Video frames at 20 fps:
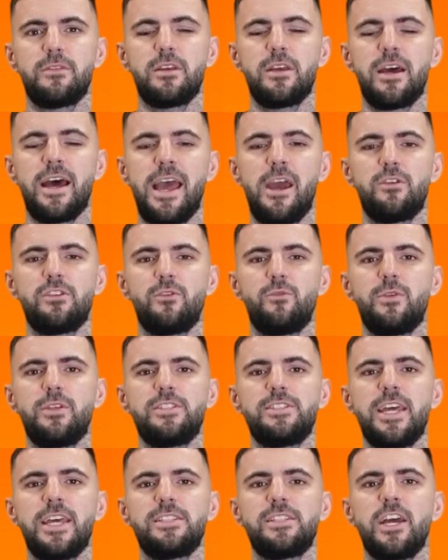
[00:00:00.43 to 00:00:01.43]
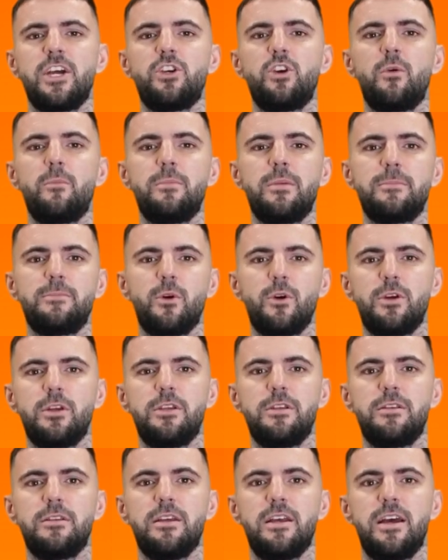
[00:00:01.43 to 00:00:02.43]
How to reset a Combi
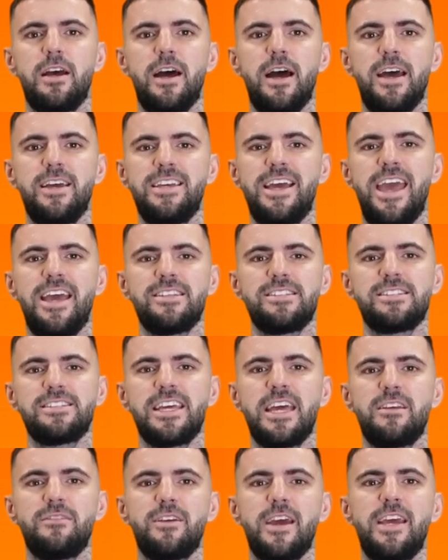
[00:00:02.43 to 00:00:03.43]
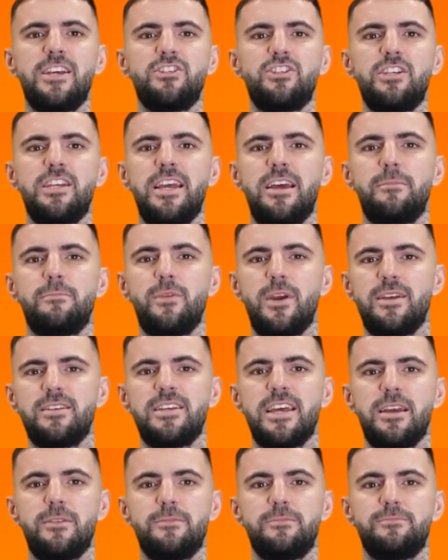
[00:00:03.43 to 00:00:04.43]
boiler, a gas-safe engineer
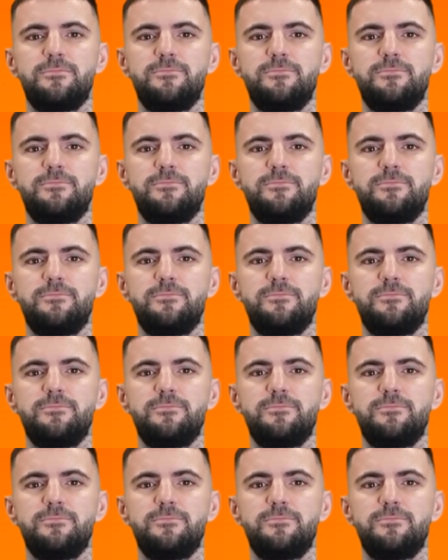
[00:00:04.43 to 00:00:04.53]
breakdown.